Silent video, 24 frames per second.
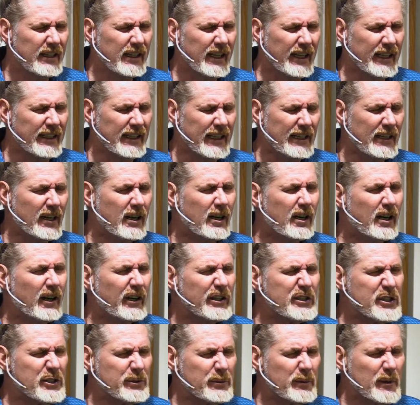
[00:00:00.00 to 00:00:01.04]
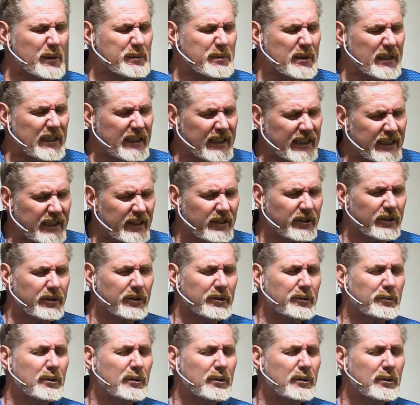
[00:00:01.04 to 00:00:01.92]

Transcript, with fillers: and that our hearts would be eager to